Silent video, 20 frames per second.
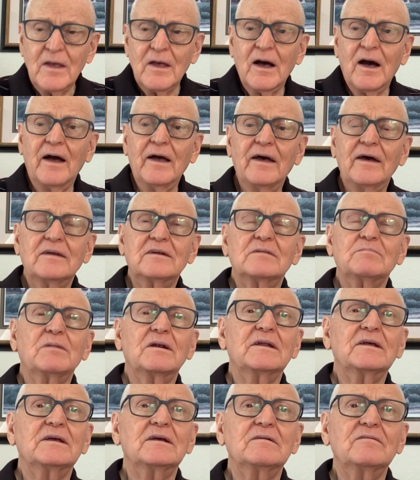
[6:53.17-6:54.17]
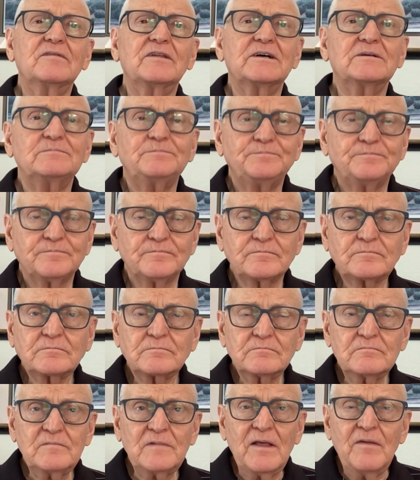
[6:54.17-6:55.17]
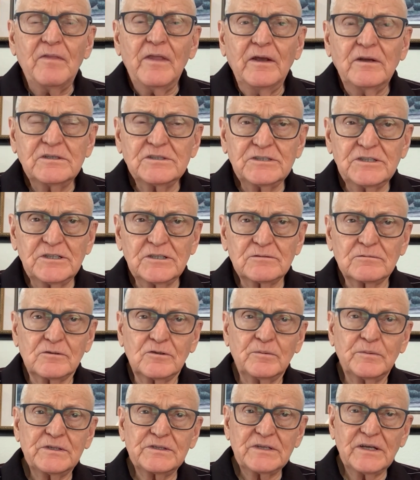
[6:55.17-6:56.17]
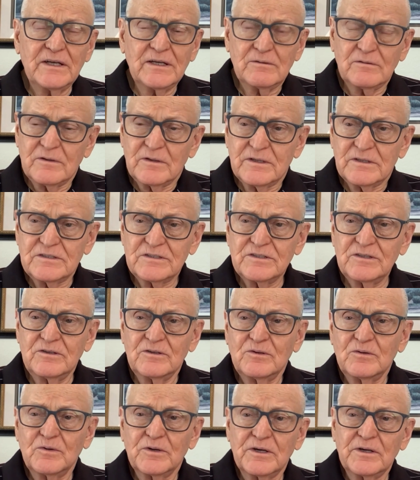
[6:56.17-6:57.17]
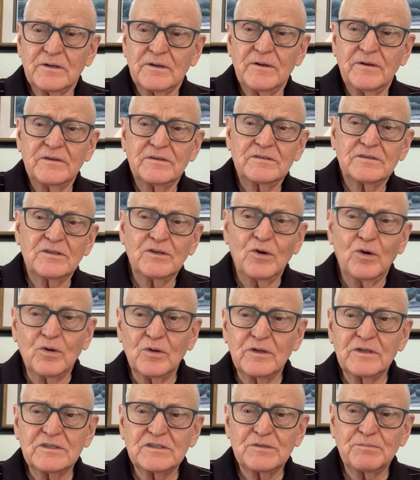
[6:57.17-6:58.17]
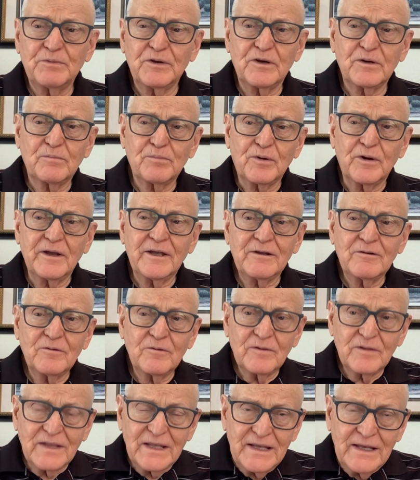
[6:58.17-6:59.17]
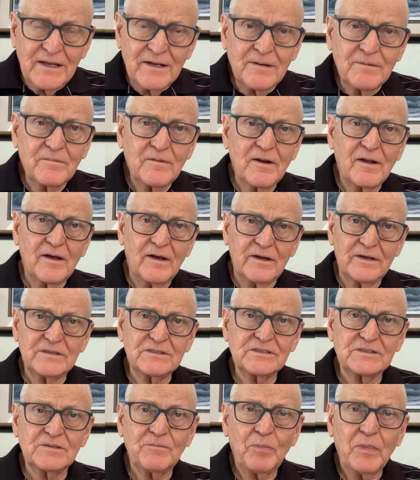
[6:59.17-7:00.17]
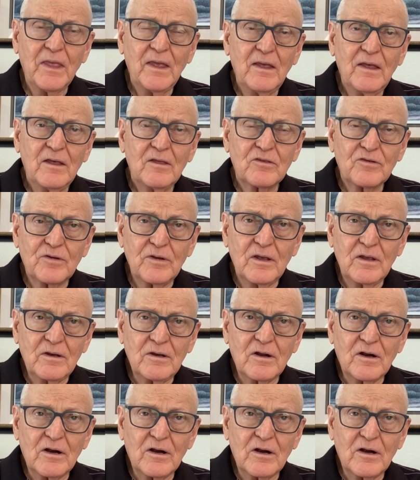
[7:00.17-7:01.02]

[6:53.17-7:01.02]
I had to believe that they shared Romans 8 with us, you know, where it's the Holy Spirit praying within us, it's in